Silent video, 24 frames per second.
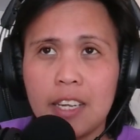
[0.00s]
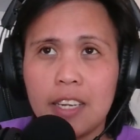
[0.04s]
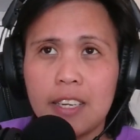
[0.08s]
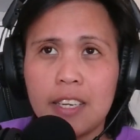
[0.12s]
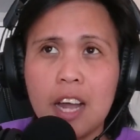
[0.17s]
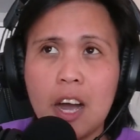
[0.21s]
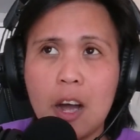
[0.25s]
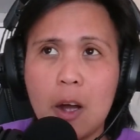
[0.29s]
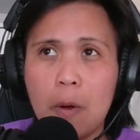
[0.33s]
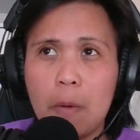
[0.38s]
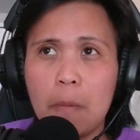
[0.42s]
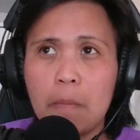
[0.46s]

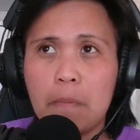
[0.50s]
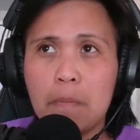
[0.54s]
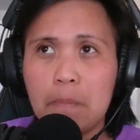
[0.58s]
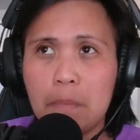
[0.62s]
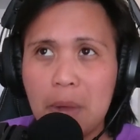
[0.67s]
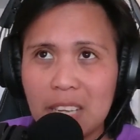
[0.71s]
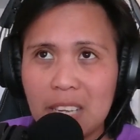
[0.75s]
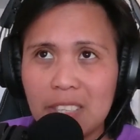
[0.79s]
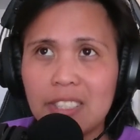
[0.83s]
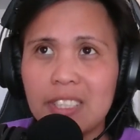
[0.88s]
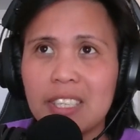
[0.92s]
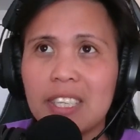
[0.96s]
Now,
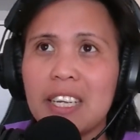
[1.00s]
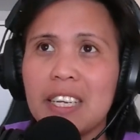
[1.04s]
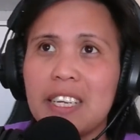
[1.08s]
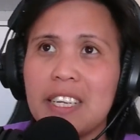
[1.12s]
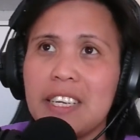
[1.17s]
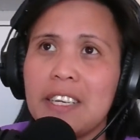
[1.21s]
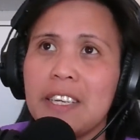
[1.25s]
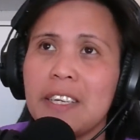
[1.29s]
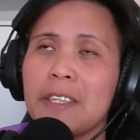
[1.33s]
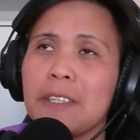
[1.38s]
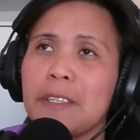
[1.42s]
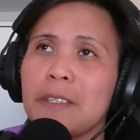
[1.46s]

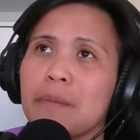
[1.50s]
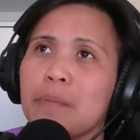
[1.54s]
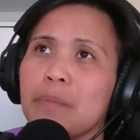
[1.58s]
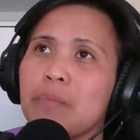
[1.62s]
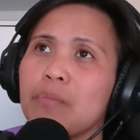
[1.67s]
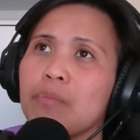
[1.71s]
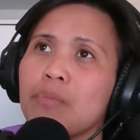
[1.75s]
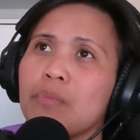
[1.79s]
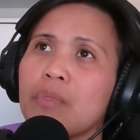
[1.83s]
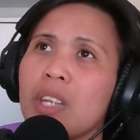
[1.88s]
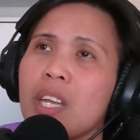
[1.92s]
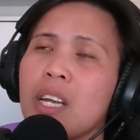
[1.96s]
basically,
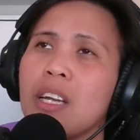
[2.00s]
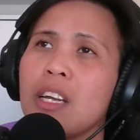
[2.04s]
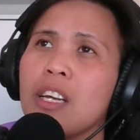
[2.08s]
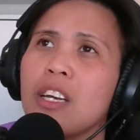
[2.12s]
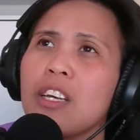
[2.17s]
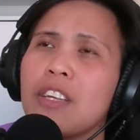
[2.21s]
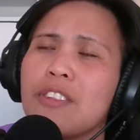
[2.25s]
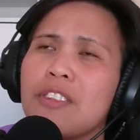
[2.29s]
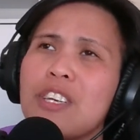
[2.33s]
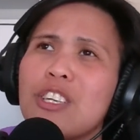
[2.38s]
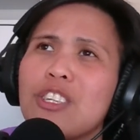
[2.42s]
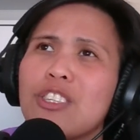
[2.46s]

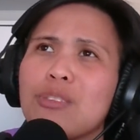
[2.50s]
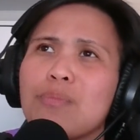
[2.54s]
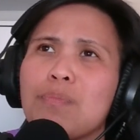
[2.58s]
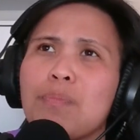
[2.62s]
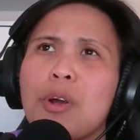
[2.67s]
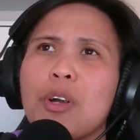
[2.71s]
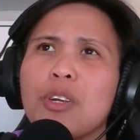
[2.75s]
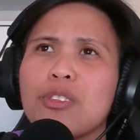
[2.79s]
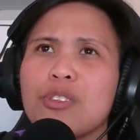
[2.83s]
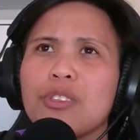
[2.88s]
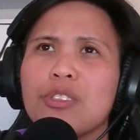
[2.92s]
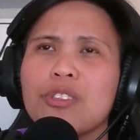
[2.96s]
these
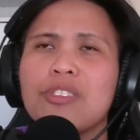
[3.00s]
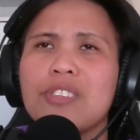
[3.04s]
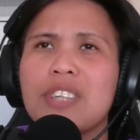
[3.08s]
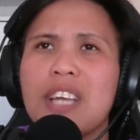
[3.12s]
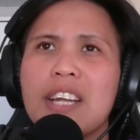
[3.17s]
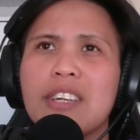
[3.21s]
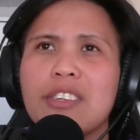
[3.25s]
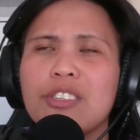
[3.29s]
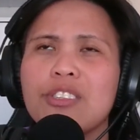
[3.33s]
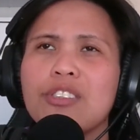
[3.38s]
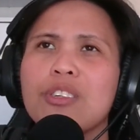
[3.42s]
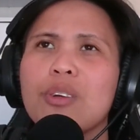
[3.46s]
personal
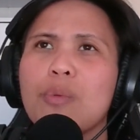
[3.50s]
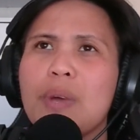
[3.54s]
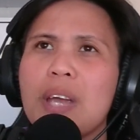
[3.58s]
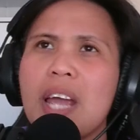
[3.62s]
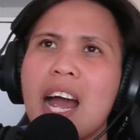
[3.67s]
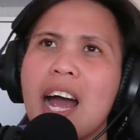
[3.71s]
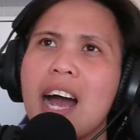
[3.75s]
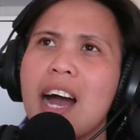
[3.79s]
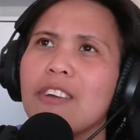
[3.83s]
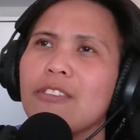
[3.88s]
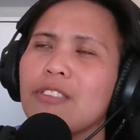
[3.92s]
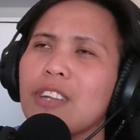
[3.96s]
standards that we
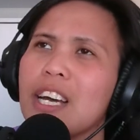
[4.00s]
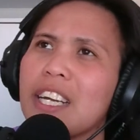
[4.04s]
have,